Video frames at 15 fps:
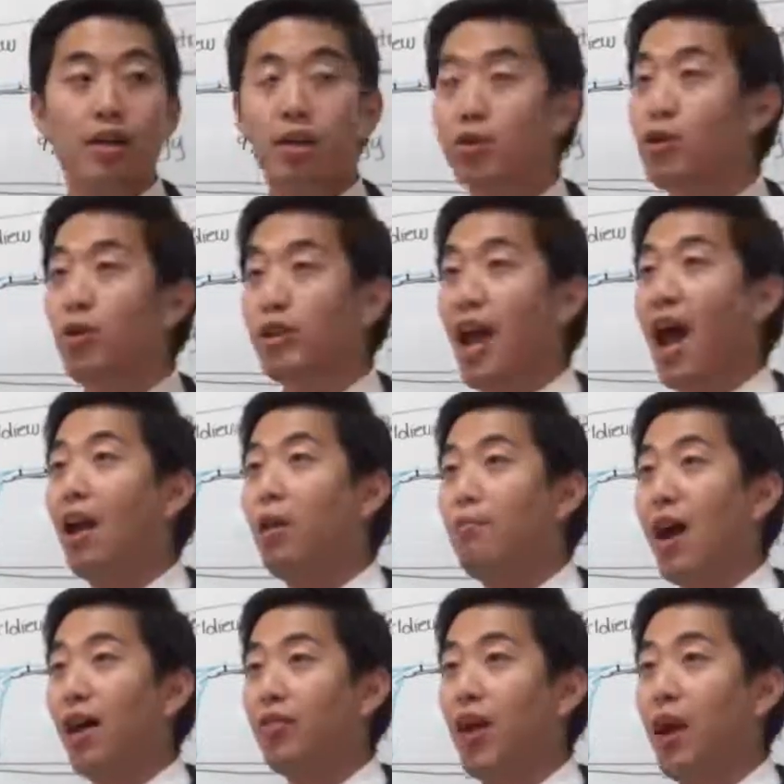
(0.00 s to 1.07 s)
There's no doubt
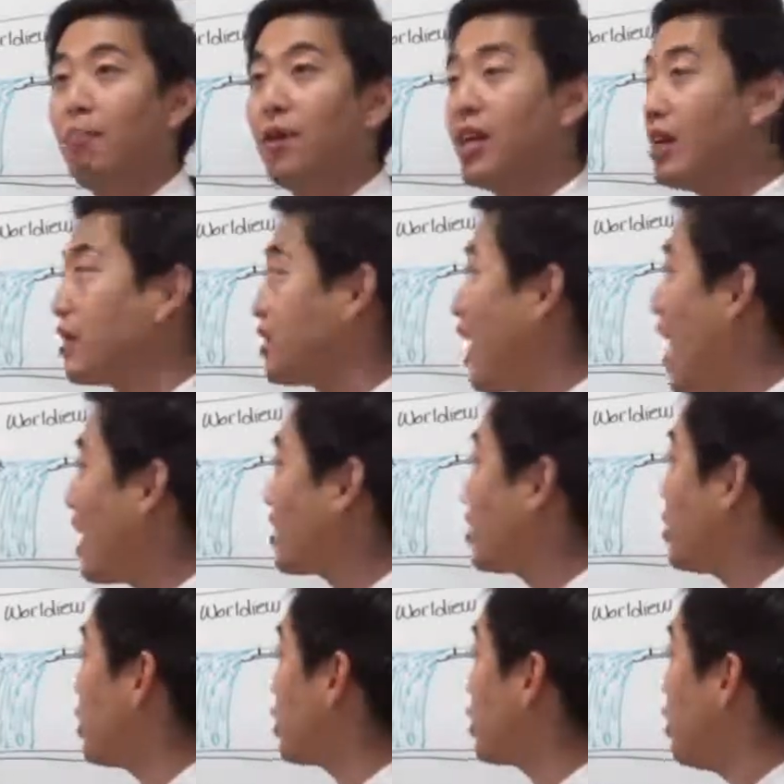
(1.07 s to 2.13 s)
about that because
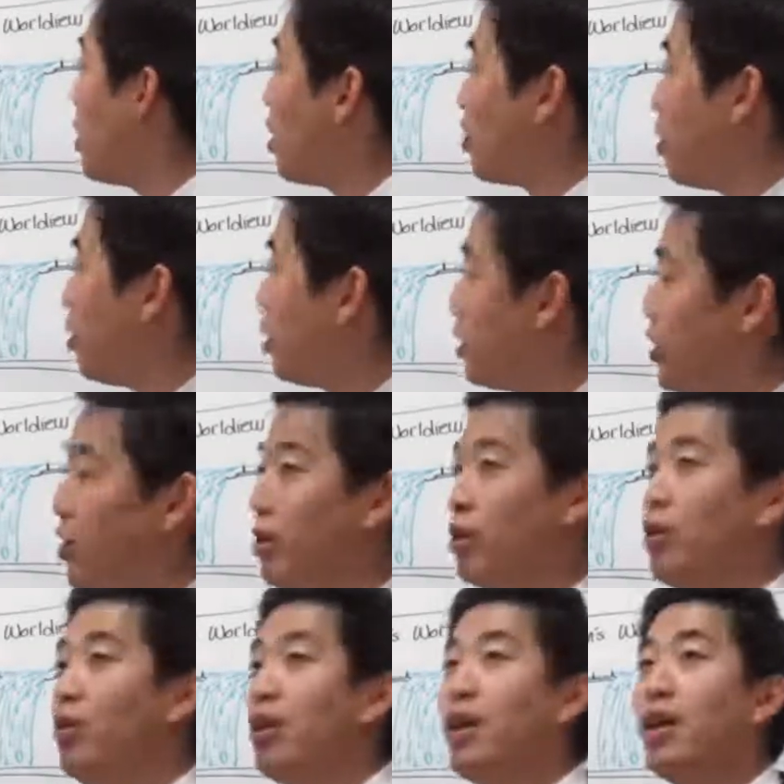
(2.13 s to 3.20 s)
Exodus
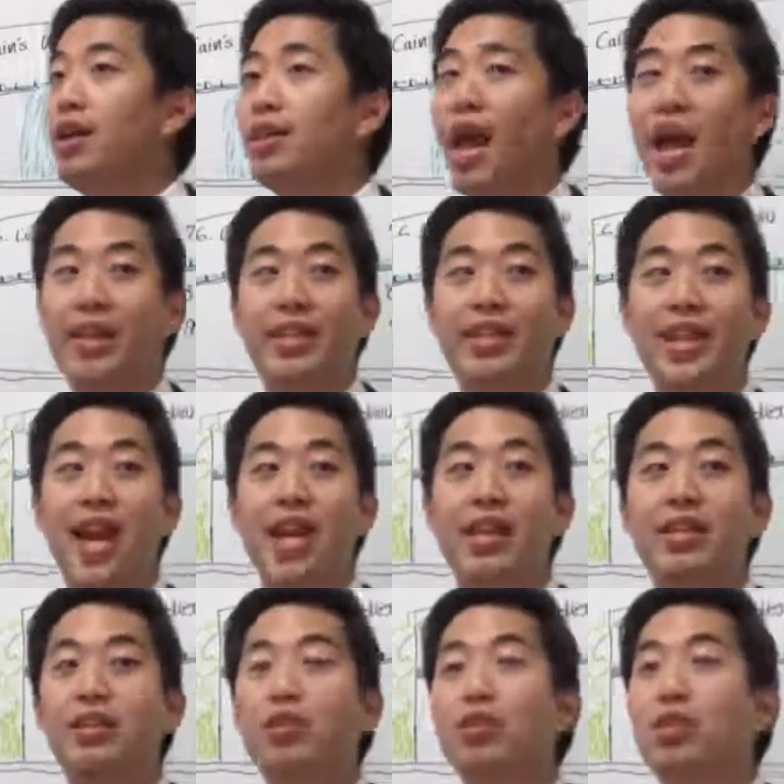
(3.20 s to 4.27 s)
32 that's
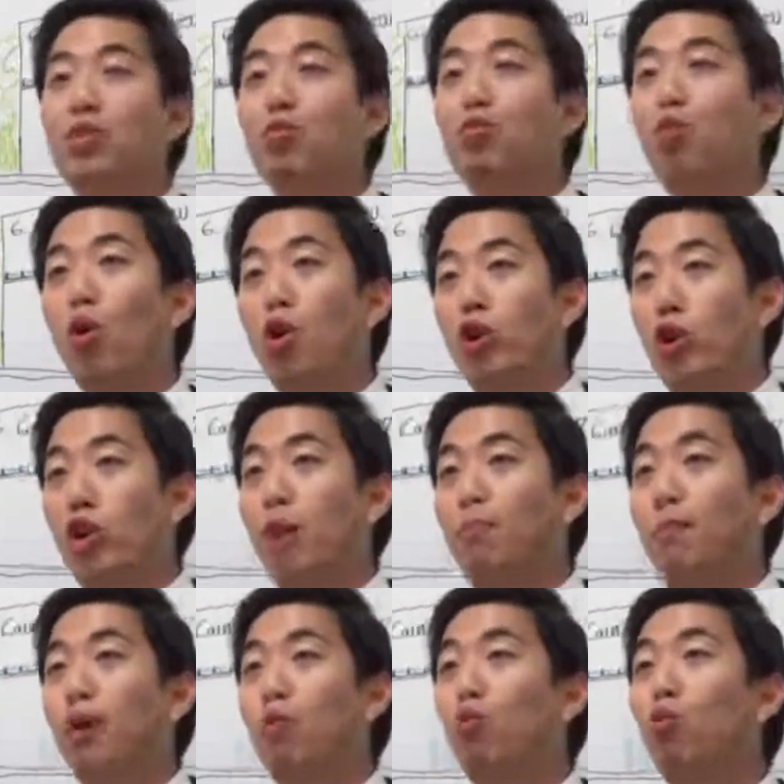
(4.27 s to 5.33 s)
Satan's
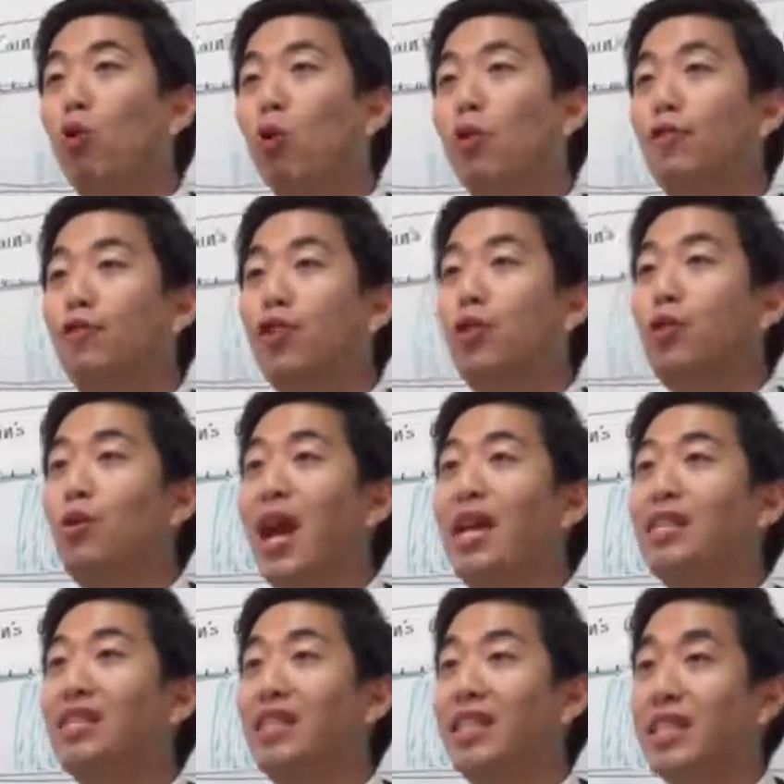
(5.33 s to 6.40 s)
worship, worldview,
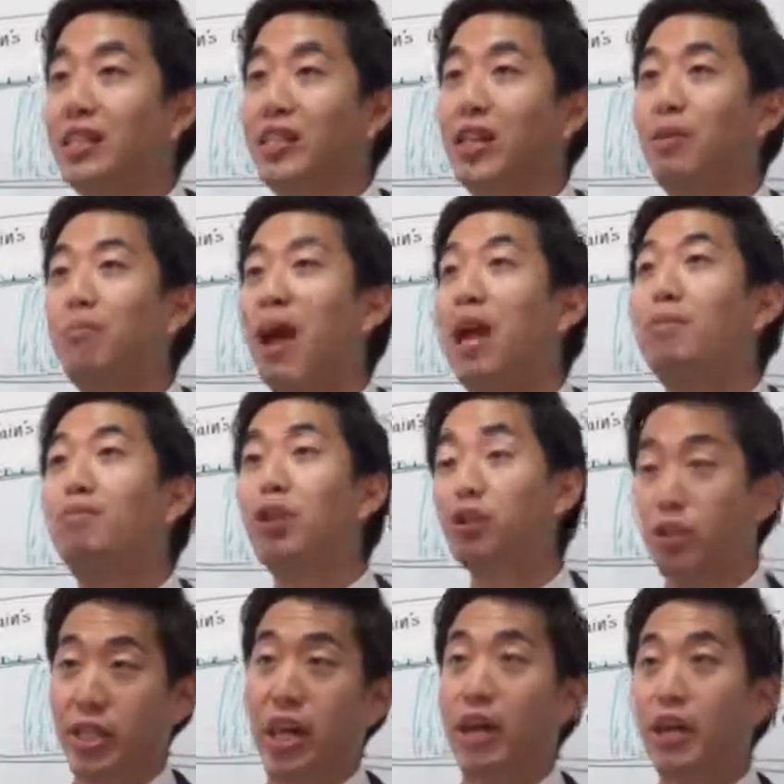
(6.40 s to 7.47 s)
and system and
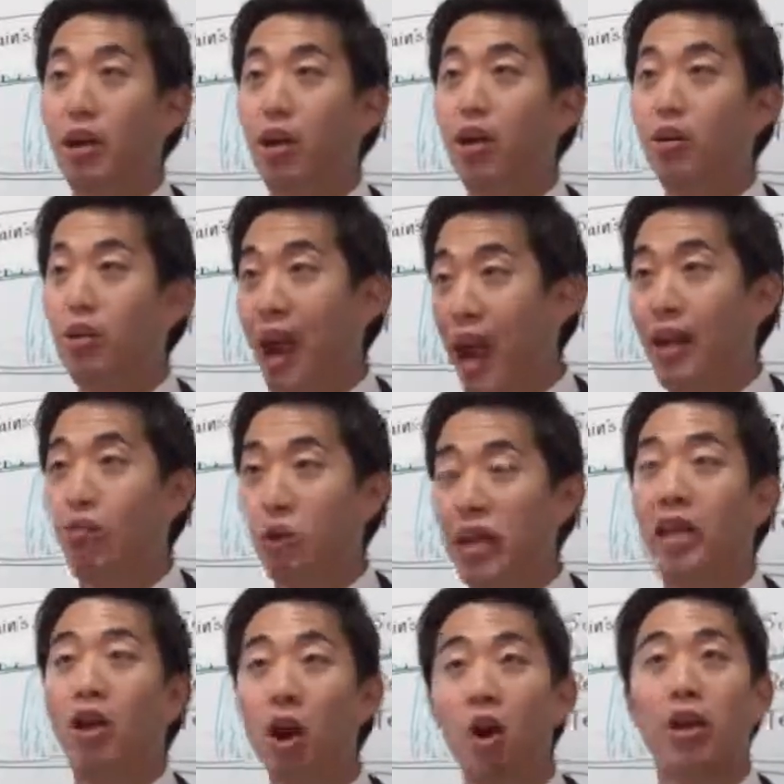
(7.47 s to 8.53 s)
music, right? We
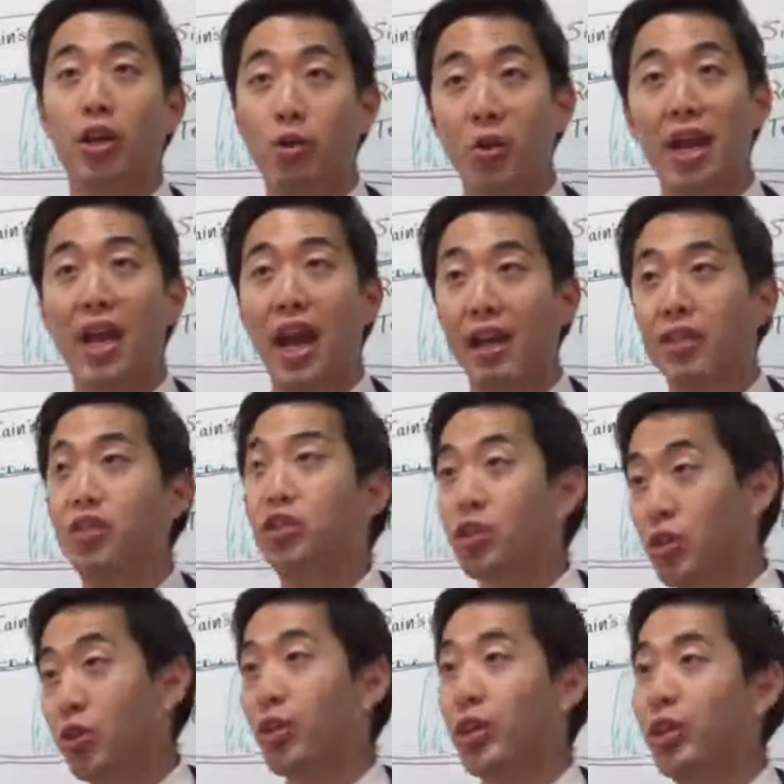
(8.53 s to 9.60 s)
can all agree
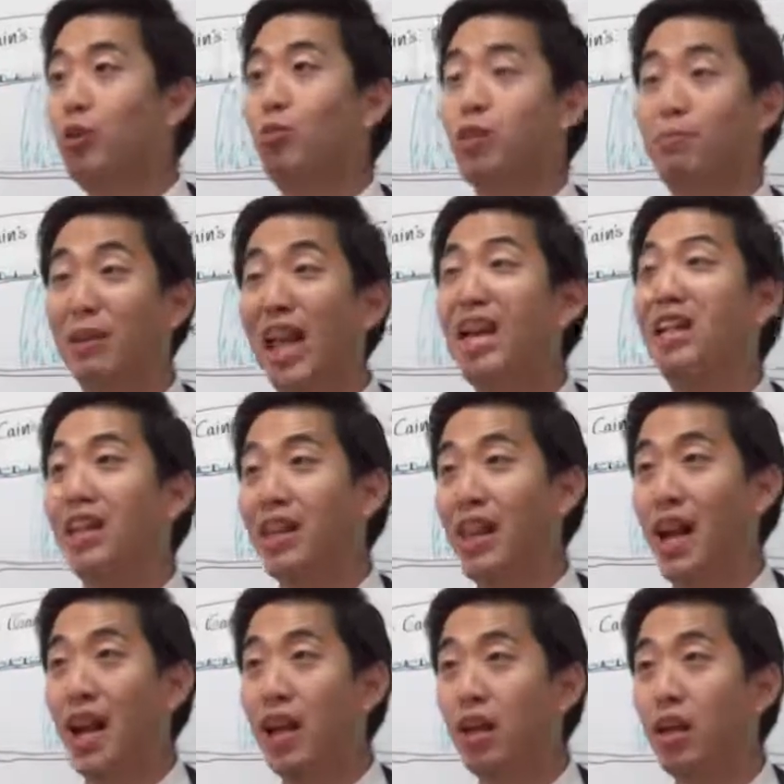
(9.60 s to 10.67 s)
Exodus 32 was plainly
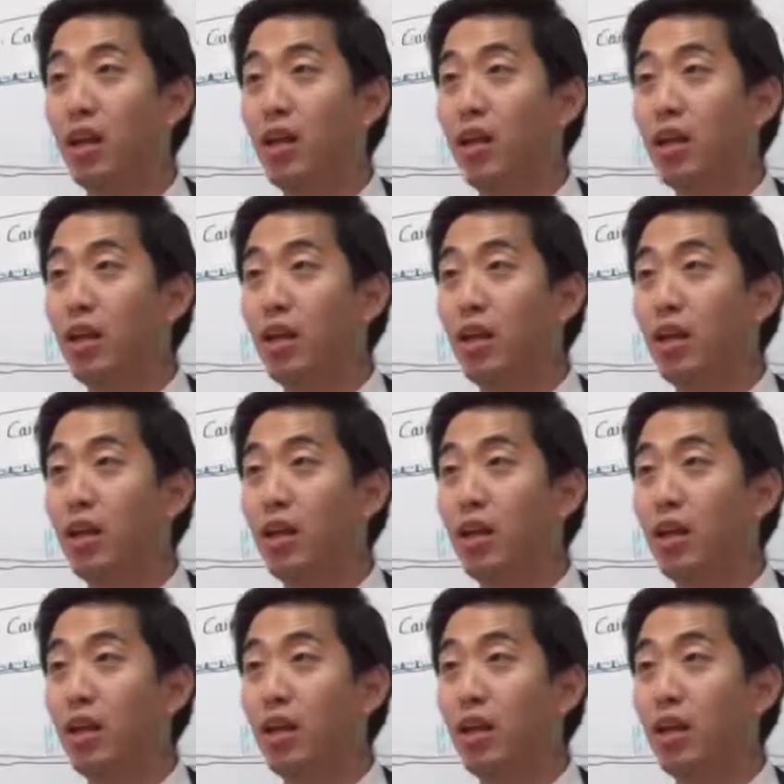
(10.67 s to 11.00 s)
that.